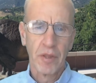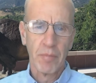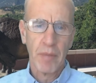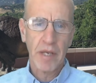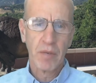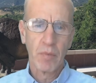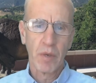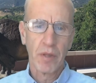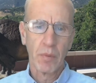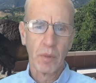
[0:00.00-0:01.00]
The main
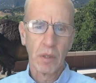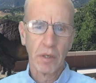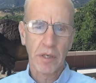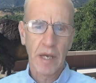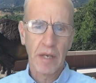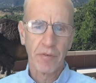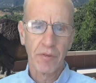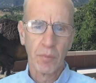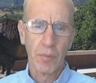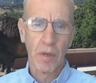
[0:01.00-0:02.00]
one that we'll look at is
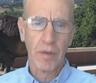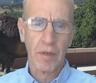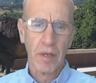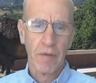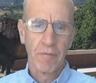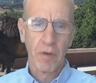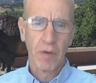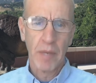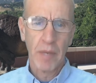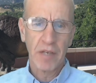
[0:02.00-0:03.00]
the one
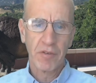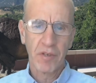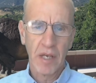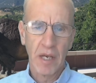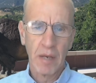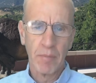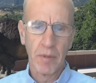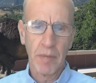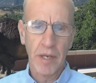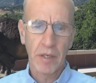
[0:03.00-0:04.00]
from ACM, the
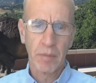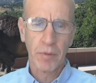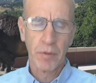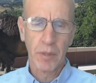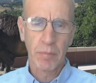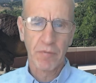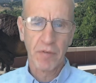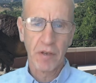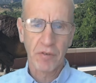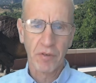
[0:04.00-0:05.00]
main computing
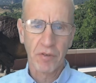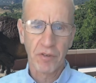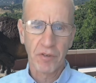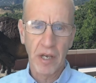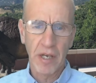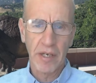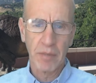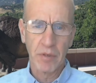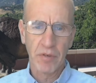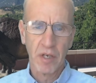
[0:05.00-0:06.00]
professional society,
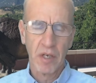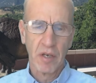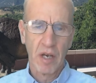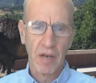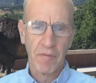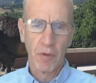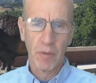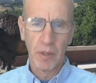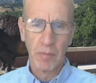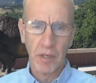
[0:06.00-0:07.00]
which
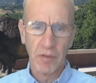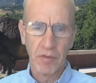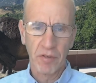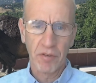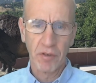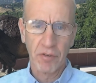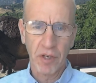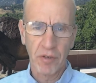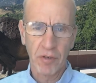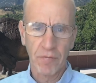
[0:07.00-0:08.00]
formally means the
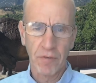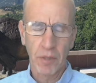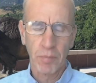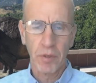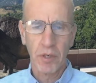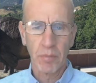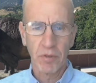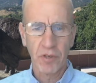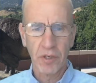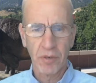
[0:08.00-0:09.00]
Association for Computing
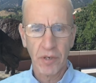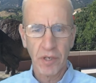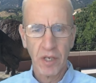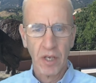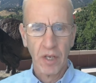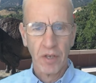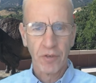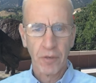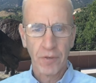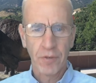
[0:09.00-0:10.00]
Machinery.
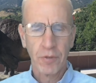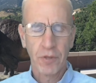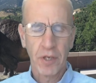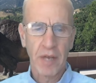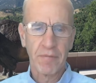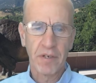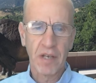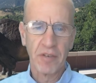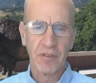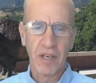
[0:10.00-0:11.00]
So for truth in
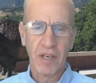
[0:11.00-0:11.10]
advertising, I